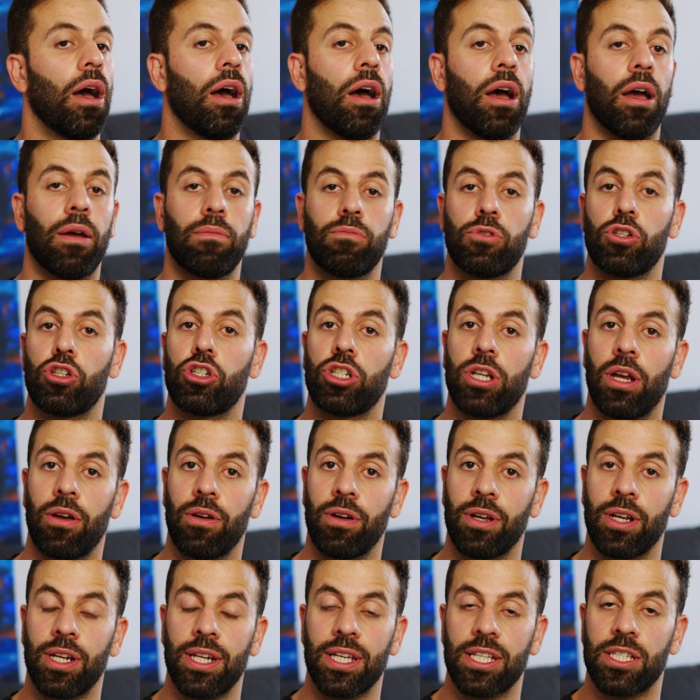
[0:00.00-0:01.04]
I'm just
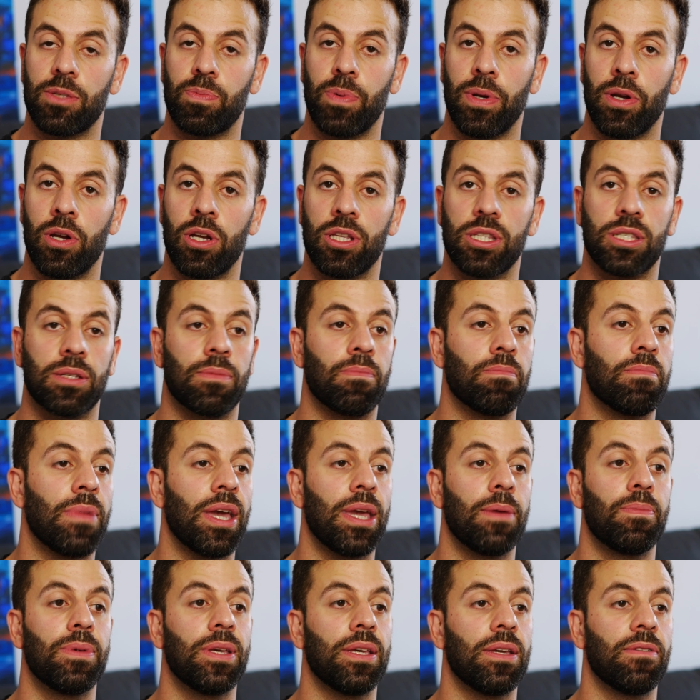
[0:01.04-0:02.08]
sharing an experience, and
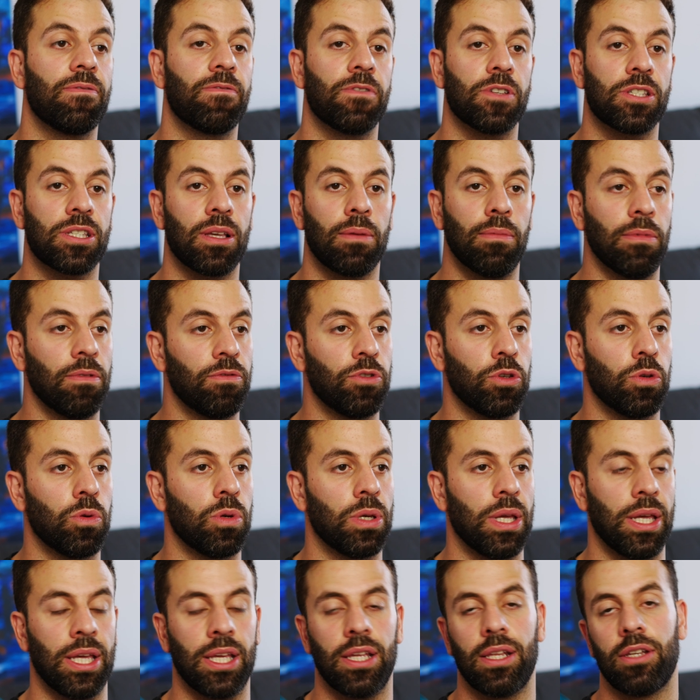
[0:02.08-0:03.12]
maybe for some of you,
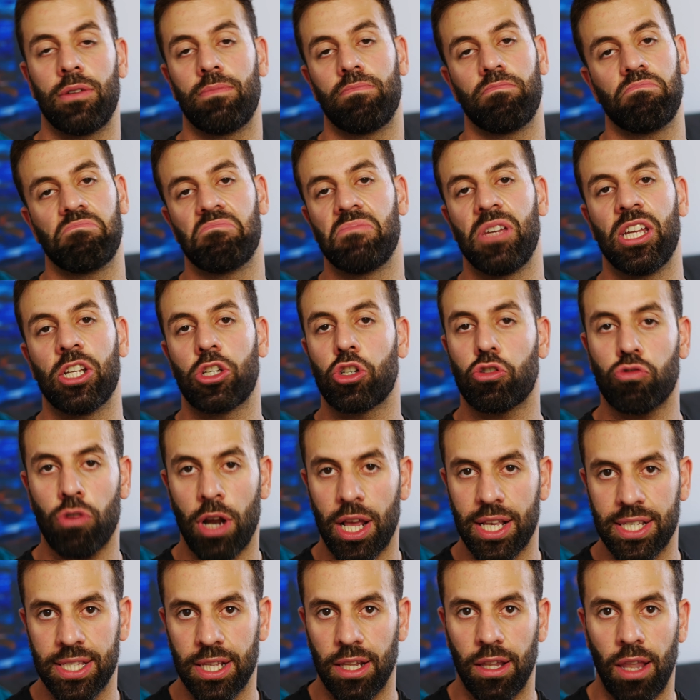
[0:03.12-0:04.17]
it it
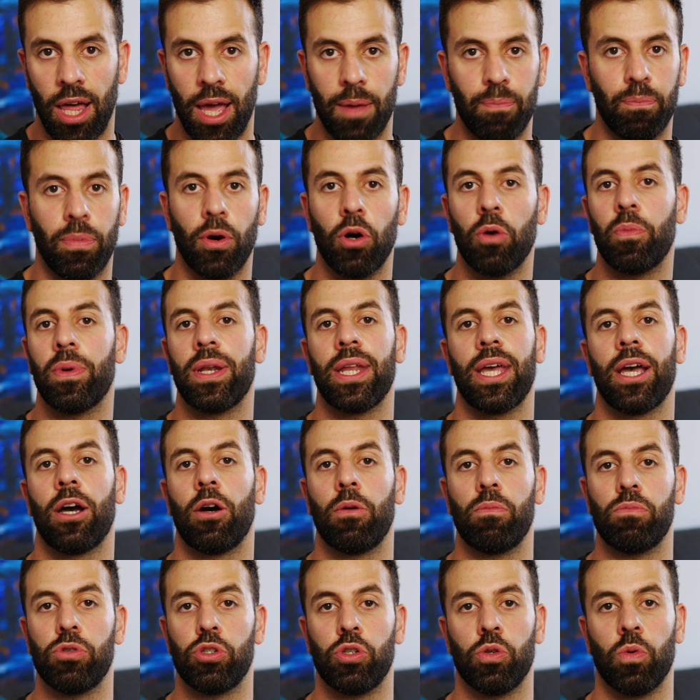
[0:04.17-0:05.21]
strikes a light bulb and it
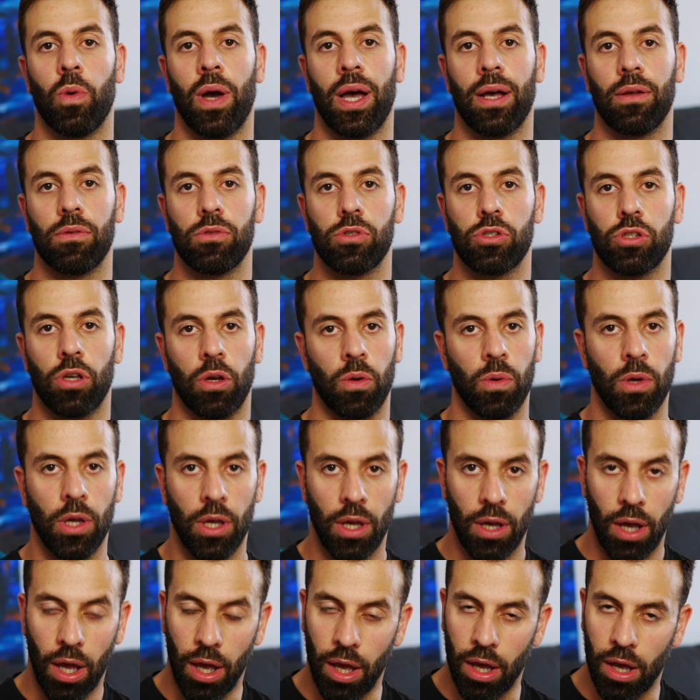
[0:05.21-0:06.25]
helps you out. So
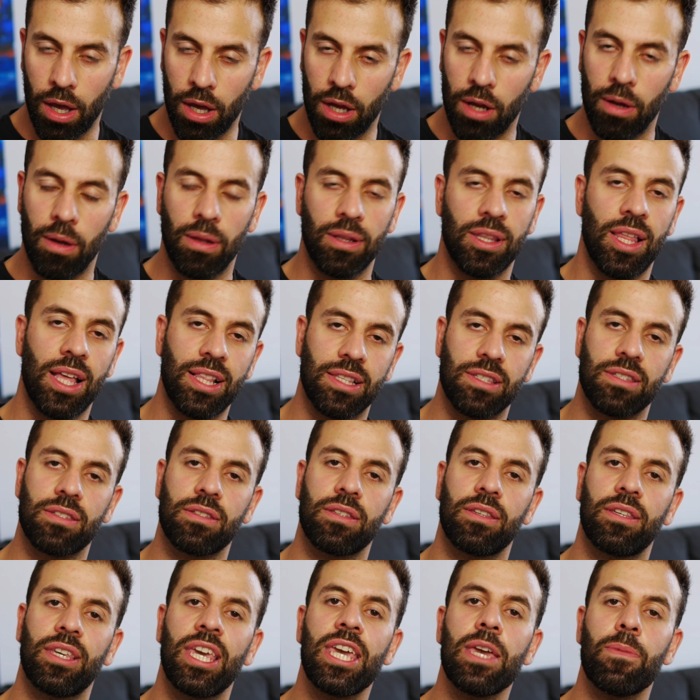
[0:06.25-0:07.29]
uh,
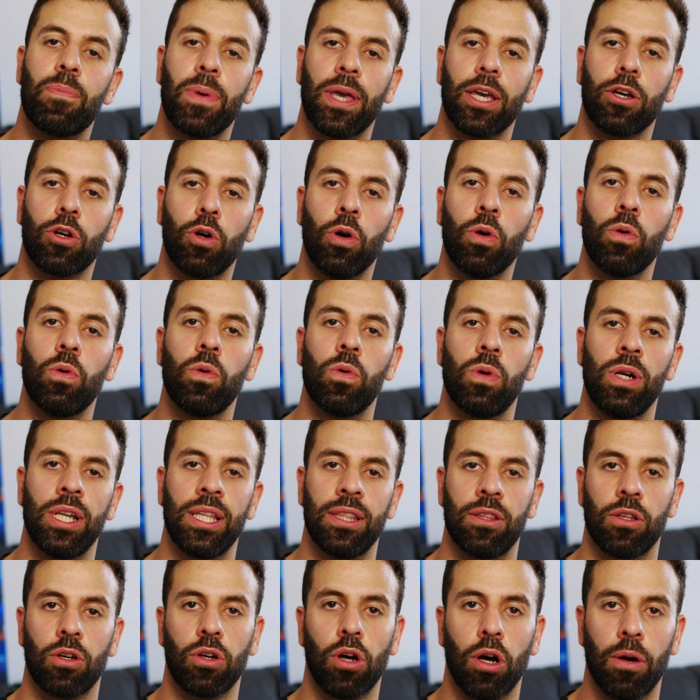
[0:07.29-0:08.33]
let's keep it cool
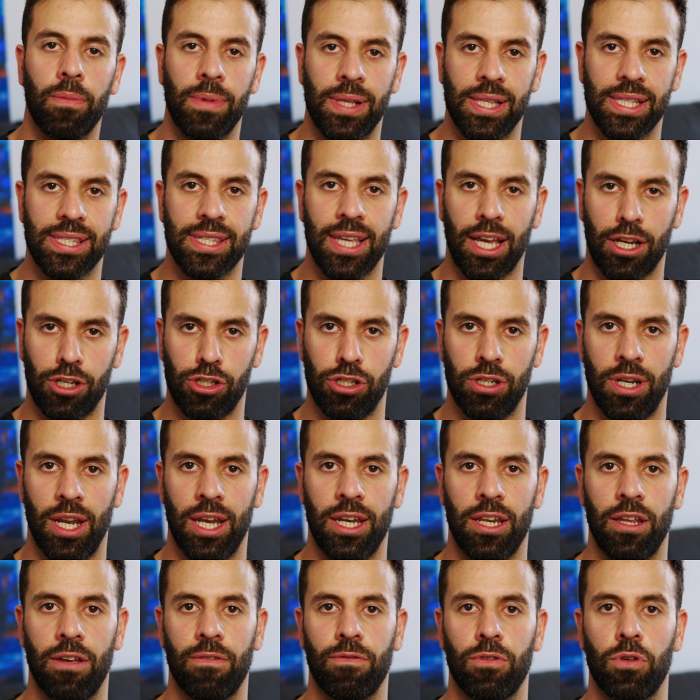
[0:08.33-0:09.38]
in the comment section.
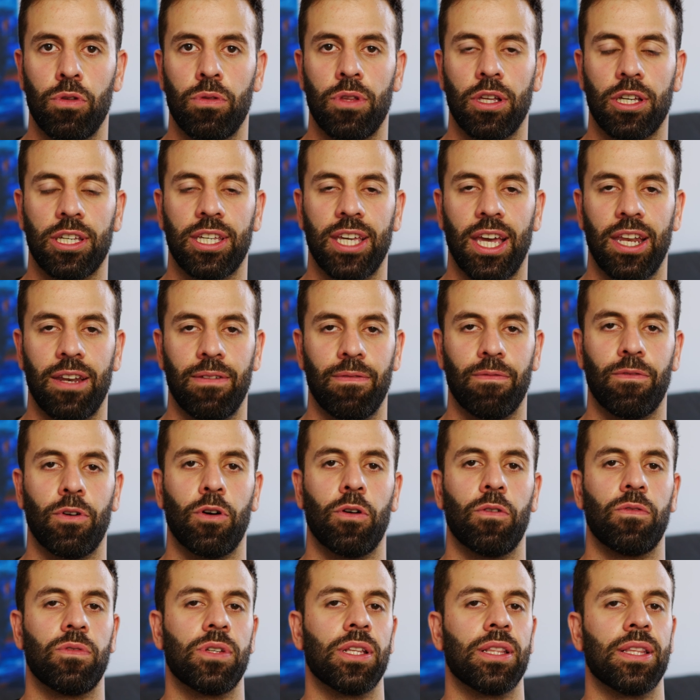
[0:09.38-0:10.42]
Any of you that get
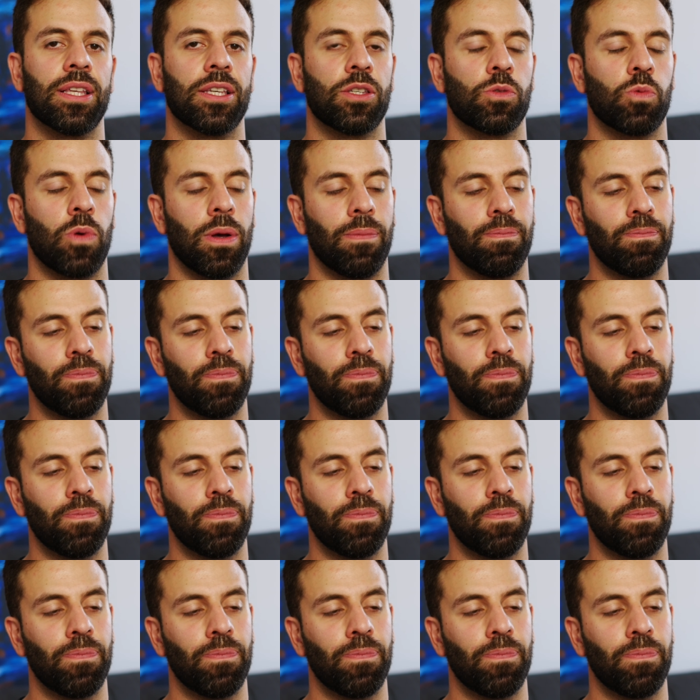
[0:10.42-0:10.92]
involved in this one.